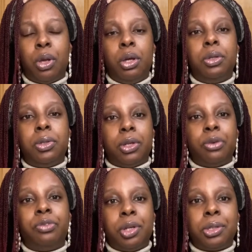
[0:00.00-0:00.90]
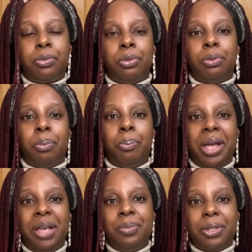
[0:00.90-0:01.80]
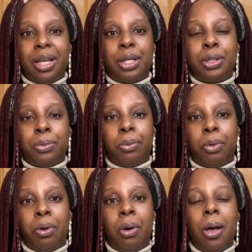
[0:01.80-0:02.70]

So first of all, BAME stands for